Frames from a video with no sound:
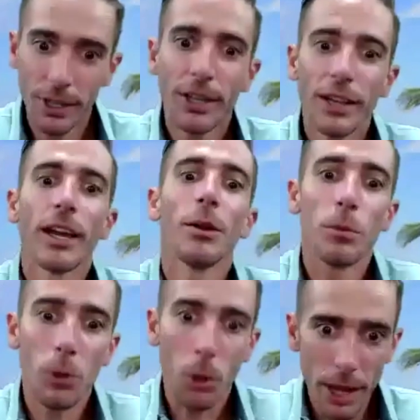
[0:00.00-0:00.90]

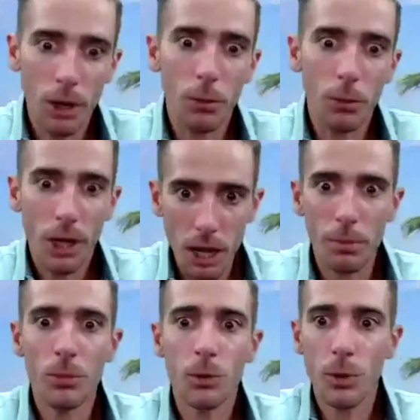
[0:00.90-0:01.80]
And no matter what
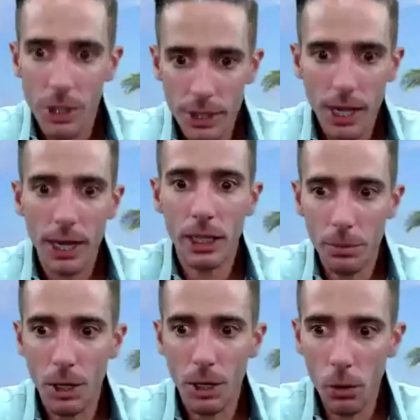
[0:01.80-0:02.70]
comes, we just got to
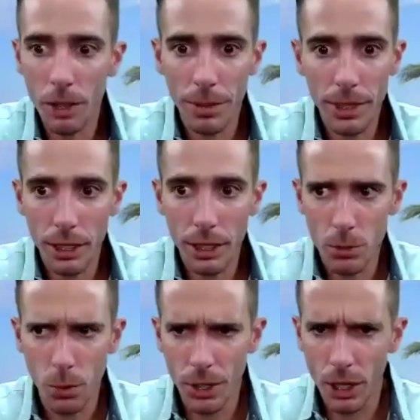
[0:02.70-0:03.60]
keep going
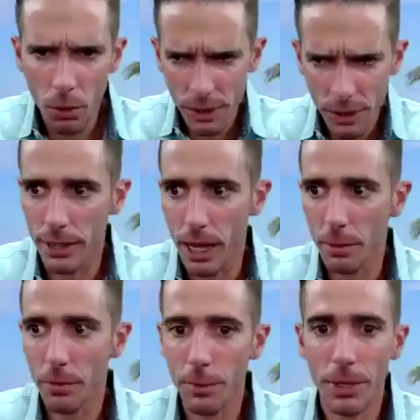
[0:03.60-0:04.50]
because we owe it to
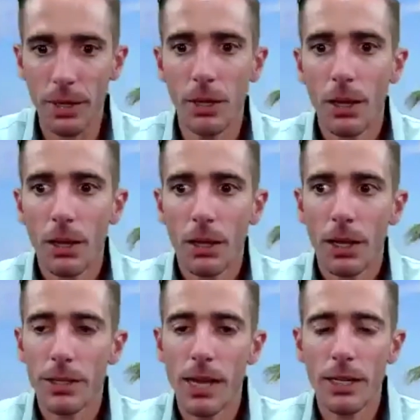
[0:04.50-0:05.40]
them. I mean,
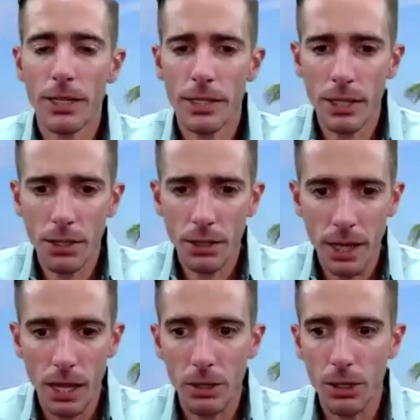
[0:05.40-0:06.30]
it's not a secret
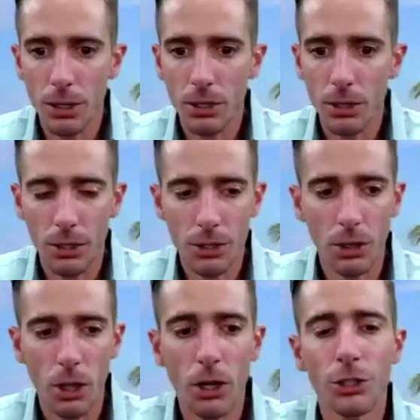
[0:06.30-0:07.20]
that there's
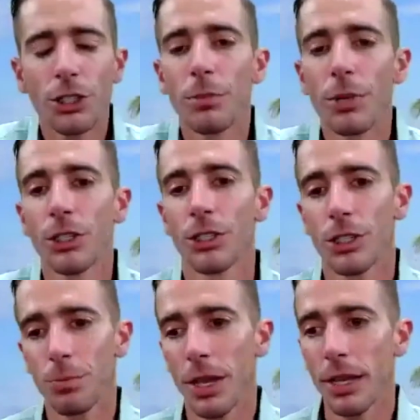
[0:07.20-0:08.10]
large
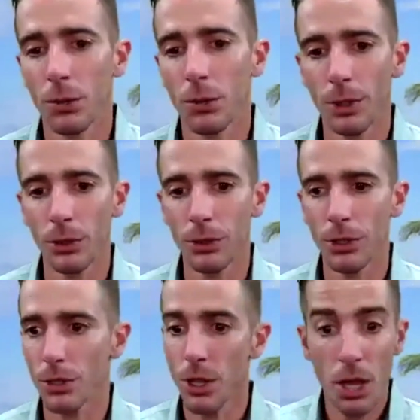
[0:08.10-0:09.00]
commissions paid to
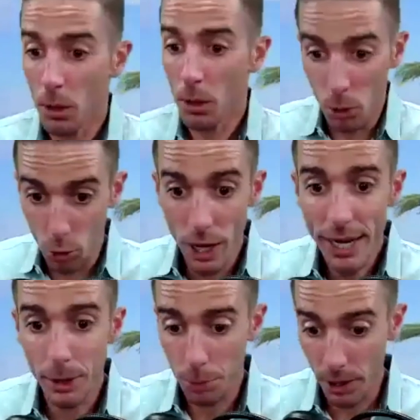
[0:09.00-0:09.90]
realtors.
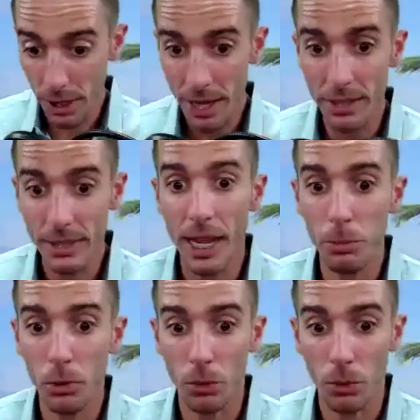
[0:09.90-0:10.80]
great, put it on the
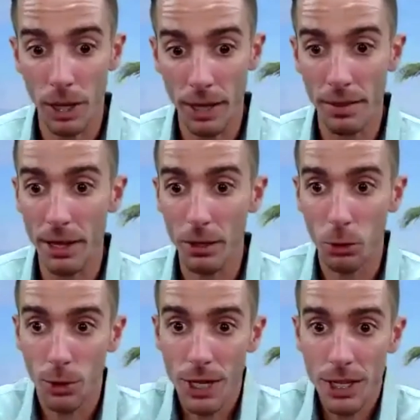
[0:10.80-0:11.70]
table. And
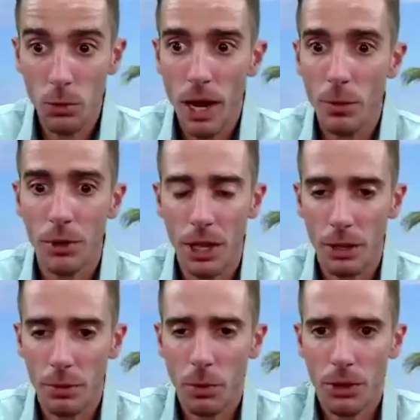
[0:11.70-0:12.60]
the reason why
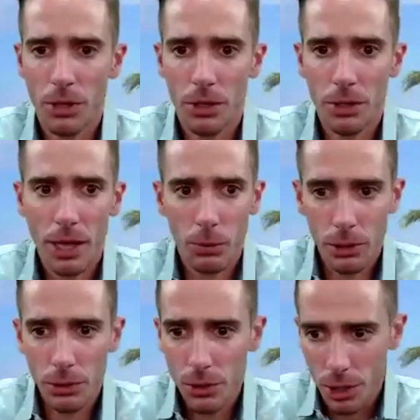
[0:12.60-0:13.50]
the
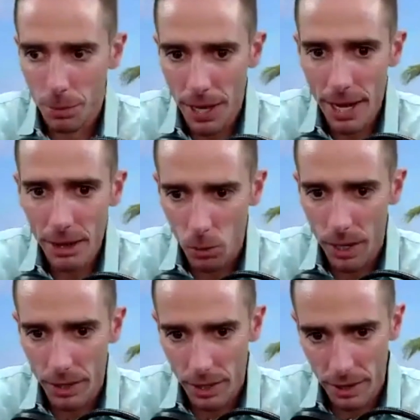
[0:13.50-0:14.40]
realtors are paid the
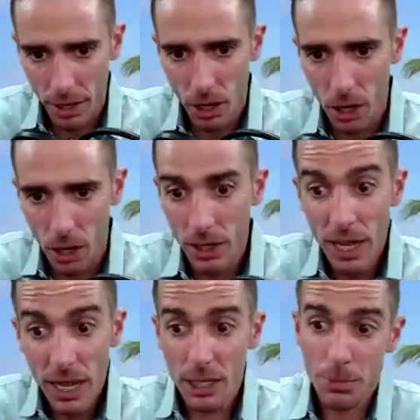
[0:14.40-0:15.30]
way that they are
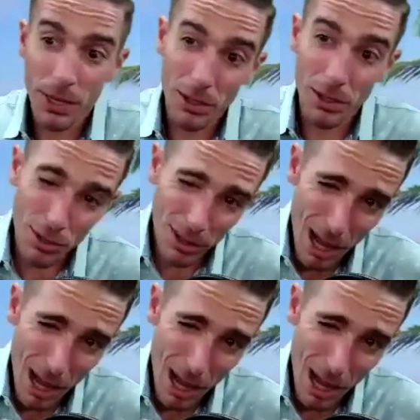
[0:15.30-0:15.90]
is because there's a lot